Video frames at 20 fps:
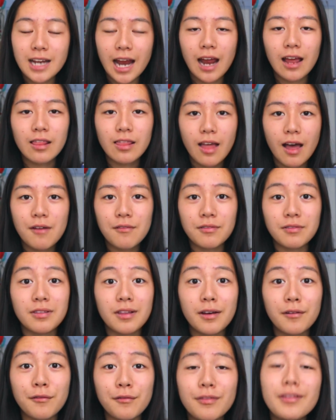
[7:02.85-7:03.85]
I love,
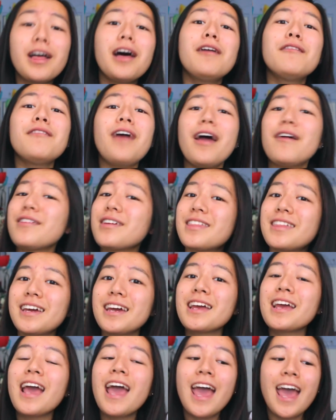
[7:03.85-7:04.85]
love, love
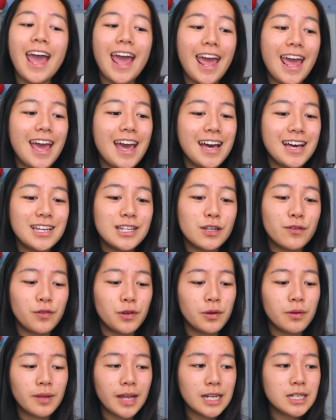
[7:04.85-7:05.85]
everything. And if
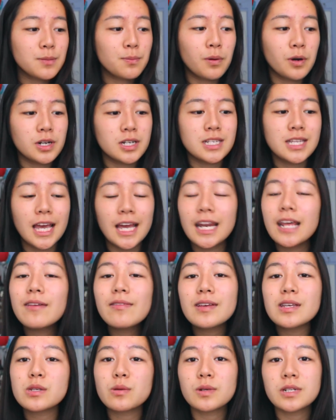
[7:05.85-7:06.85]
you would like to purchase any of
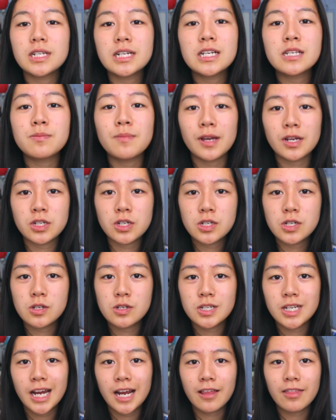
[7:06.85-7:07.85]
these squishies, make sure to
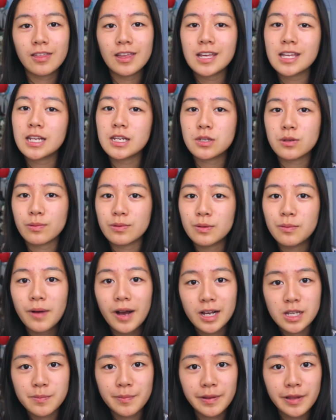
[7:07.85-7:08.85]
check the description
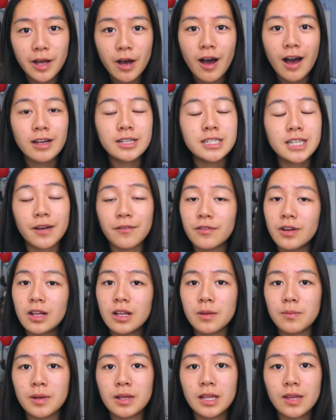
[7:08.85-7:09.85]
box below. I'll
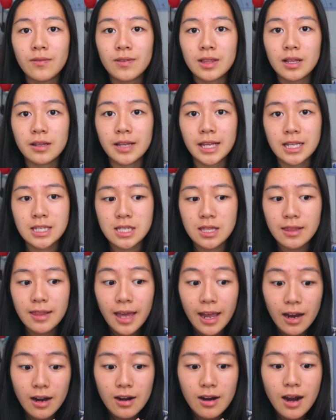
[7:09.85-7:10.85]
definitely be leaving the links
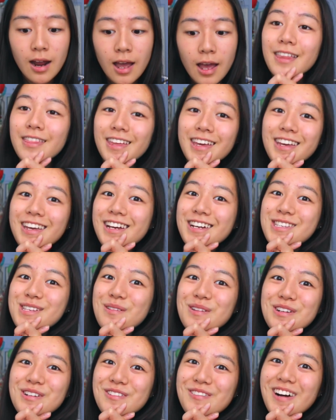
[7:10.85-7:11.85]
there. Thank you guys so
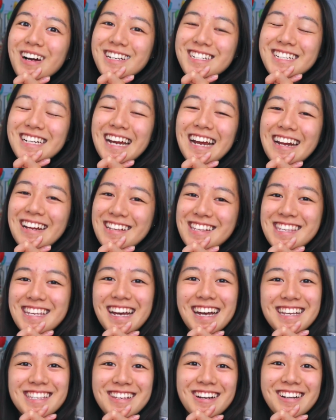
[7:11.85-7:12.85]
much for watching, and I'll see
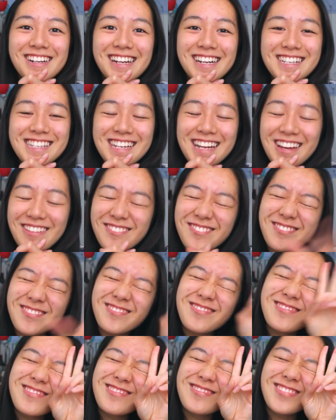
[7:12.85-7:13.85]
you guys all next time.
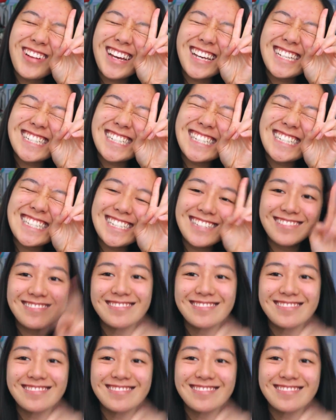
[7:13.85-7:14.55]
Bye!